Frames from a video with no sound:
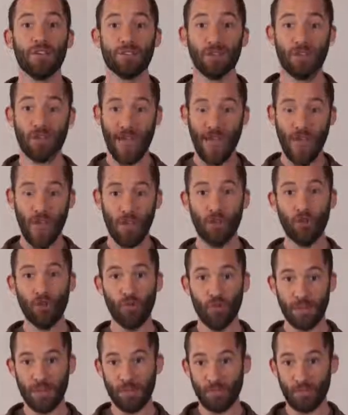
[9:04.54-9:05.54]
so that
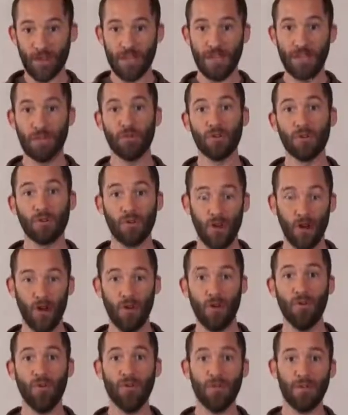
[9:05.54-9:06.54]
human readable
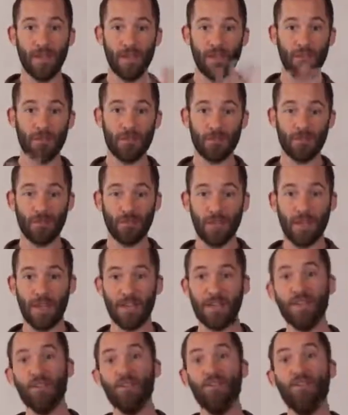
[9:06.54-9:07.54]
code that you just
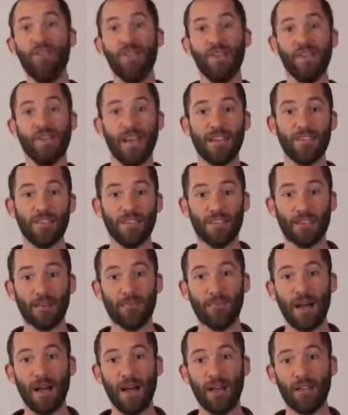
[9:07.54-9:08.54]
created, you feed that to the
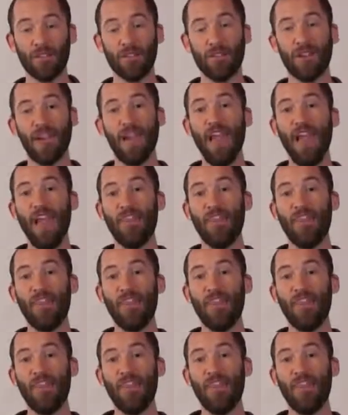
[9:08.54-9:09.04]
compiler.